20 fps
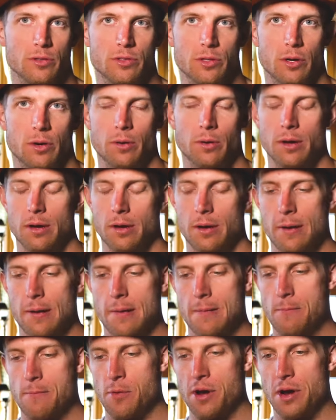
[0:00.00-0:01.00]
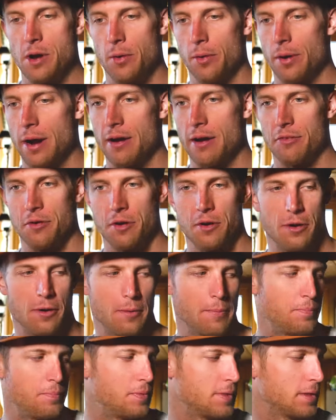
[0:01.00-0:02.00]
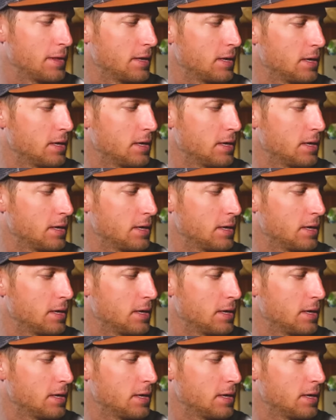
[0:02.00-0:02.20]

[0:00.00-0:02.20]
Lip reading: So we don't ever